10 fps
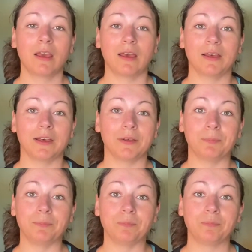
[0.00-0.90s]

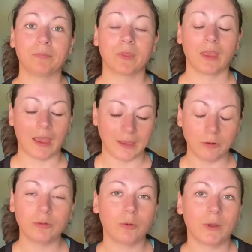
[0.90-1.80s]
um, I
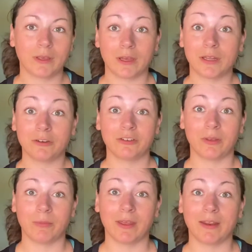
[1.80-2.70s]
don't know what colors
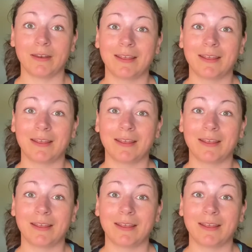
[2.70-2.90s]
I'm getting.